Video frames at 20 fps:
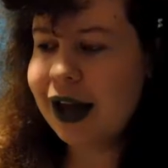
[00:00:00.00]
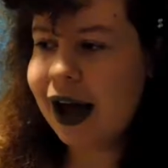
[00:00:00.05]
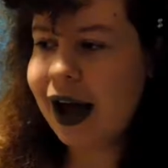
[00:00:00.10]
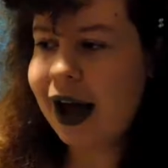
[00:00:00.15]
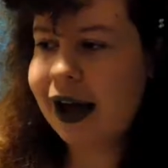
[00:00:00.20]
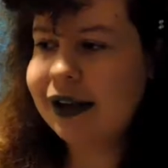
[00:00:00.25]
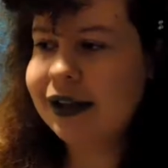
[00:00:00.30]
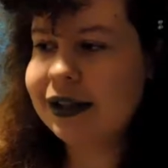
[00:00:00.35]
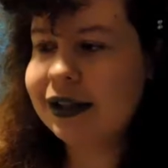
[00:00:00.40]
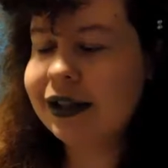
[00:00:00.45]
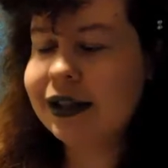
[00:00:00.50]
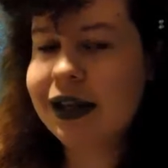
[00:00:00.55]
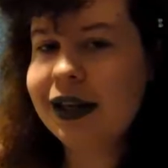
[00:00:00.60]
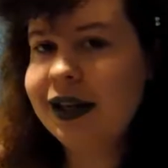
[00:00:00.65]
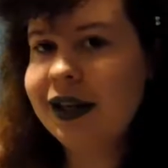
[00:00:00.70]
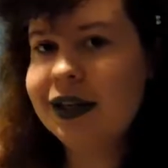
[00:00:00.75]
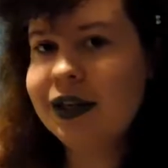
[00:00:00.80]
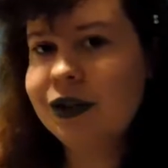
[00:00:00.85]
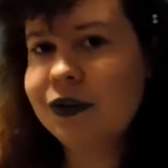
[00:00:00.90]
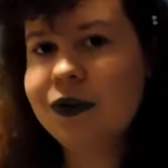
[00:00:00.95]
I just think
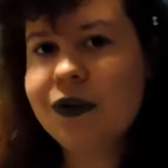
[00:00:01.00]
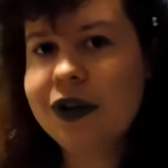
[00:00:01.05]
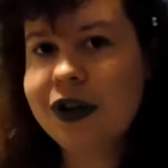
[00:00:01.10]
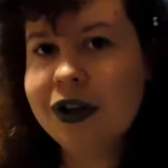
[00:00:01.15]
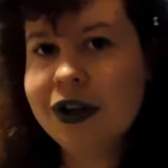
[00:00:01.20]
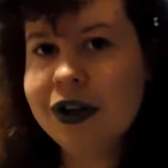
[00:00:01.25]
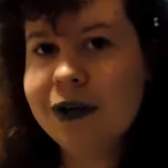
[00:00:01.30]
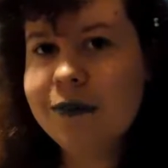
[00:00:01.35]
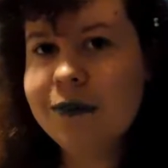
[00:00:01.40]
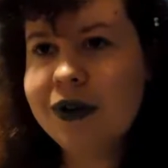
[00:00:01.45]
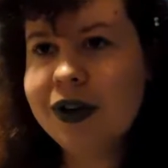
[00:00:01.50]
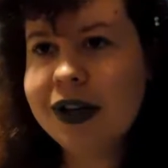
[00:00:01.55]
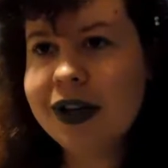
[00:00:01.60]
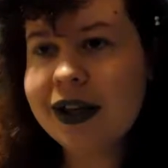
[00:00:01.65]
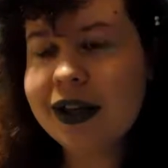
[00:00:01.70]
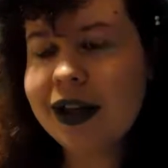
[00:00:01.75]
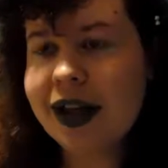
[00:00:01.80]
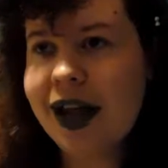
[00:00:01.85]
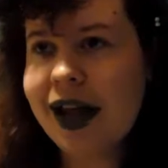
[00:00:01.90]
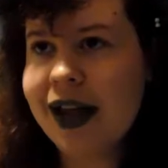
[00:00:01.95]
it's a really good book
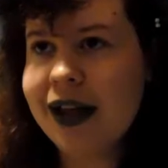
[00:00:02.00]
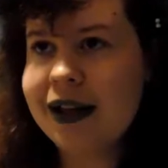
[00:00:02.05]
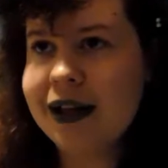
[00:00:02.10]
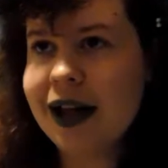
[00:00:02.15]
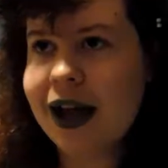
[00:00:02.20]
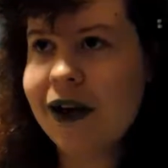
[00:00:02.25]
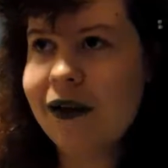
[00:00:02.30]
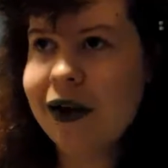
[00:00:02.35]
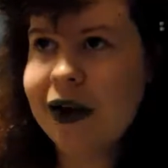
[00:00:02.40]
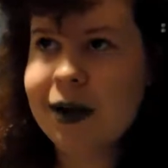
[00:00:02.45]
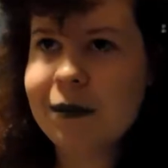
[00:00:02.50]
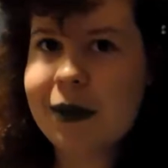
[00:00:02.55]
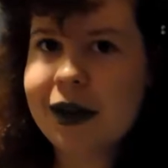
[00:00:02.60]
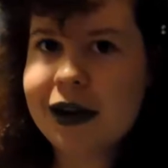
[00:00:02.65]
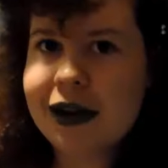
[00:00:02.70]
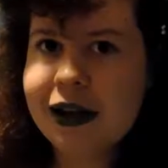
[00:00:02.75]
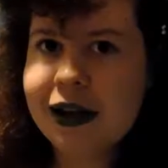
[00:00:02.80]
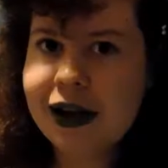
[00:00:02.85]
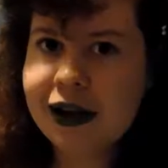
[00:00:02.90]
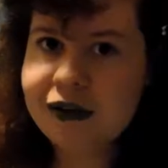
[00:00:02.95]
and I
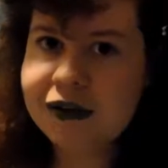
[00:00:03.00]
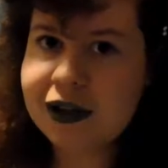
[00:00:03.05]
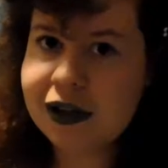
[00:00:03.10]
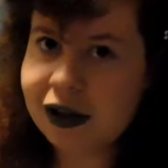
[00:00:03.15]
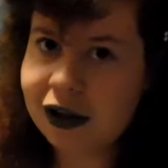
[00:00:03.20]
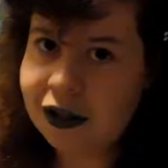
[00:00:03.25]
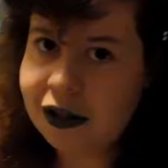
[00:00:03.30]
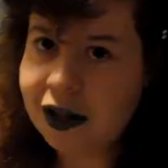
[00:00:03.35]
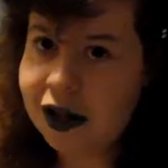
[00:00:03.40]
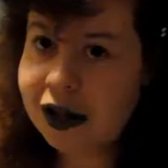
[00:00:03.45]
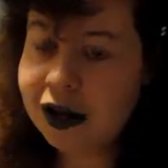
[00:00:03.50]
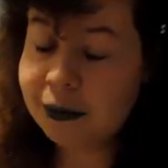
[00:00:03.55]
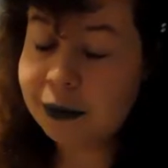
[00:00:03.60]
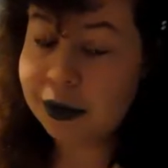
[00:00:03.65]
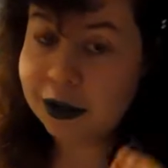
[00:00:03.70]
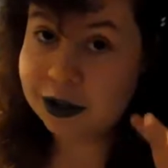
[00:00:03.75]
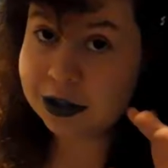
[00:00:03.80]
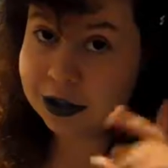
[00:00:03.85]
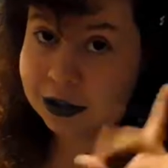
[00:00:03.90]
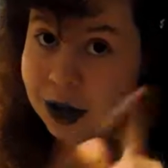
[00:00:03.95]
recommend it, and I've said it a lot. I'm
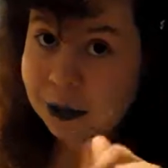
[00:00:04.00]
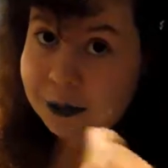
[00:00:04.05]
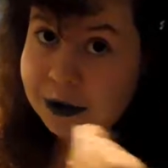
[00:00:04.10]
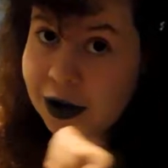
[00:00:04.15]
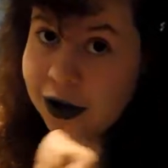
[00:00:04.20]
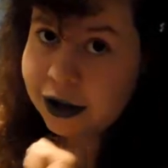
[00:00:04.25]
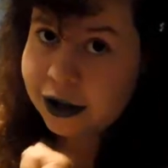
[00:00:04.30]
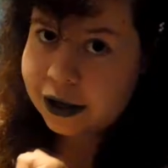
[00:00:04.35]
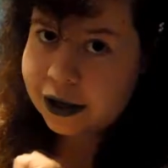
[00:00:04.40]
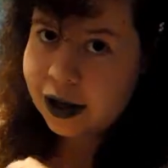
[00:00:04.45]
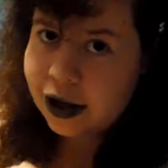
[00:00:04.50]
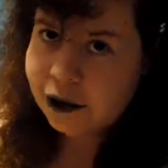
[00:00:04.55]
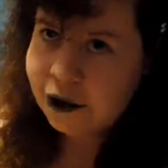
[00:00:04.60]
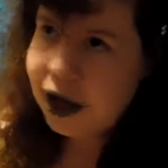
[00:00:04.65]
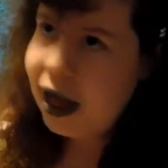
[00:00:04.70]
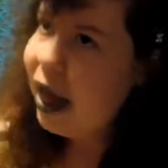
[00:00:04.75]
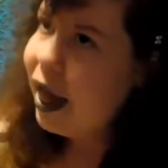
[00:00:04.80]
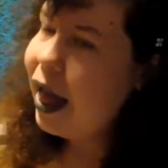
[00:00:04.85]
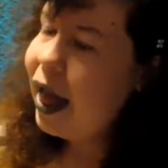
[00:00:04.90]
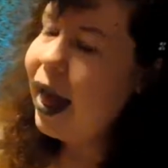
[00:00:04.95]
gonna stop talking now
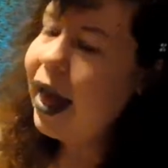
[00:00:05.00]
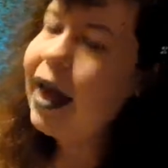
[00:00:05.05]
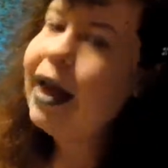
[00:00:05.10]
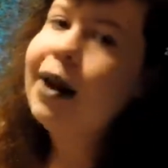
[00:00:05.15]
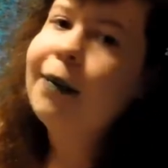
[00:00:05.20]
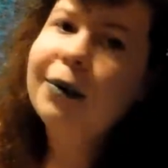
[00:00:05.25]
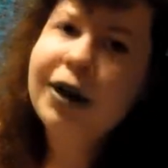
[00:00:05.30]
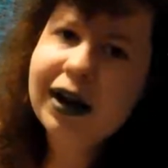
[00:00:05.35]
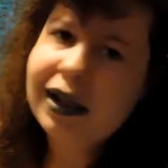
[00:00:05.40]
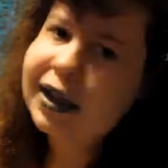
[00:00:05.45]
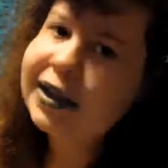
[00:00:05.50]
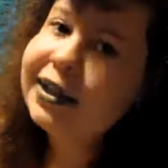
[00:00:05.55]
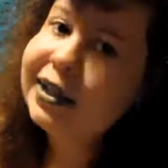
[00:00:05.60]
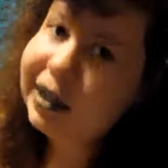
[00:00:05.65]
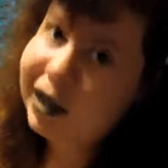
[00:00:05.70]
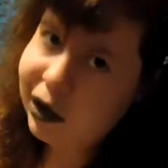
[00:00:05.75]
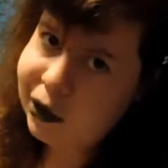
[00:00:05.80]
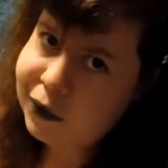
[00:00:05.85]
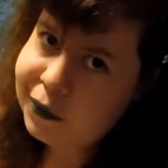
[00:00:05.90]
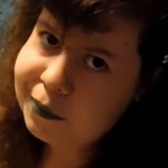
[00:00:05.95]
and I'm gonna let you
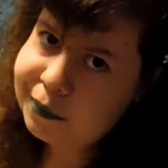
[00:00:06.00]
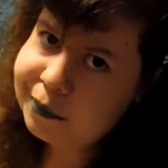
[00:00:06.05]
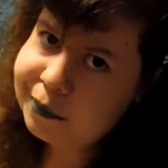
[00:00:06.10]
go.